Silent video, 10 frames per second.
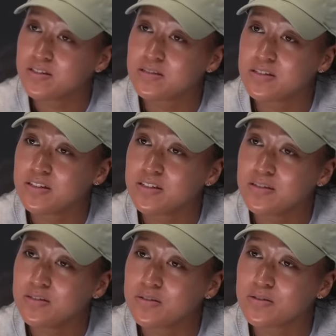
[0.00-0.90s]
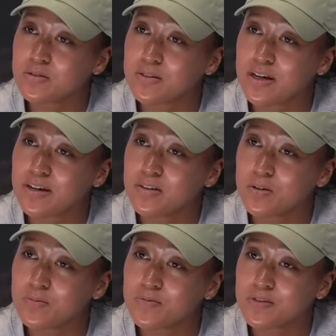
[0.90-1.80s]
a seed so that
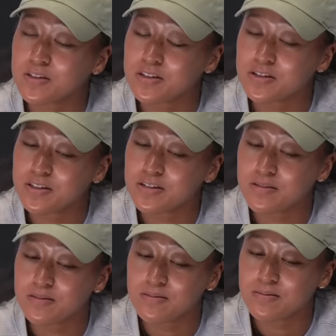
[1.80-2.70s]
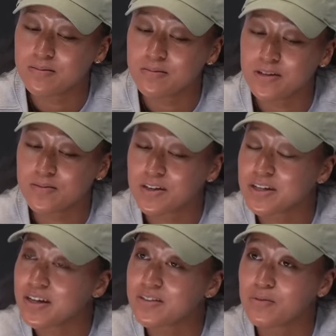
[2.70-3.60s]
hopefully, like, if I
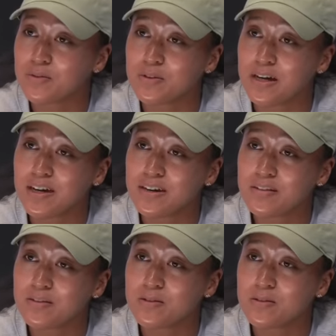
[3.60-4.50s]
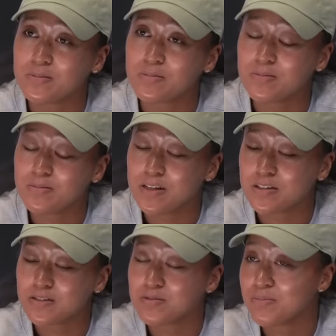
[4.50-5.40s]
get through that, the
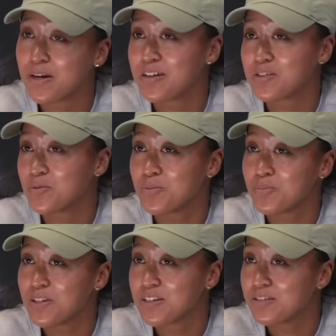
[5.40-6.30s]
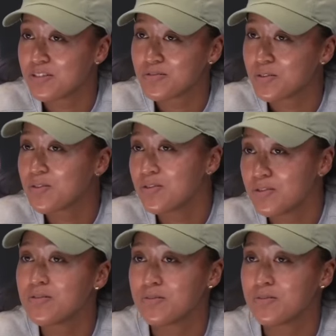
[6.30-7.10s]
next match won't be as difficult.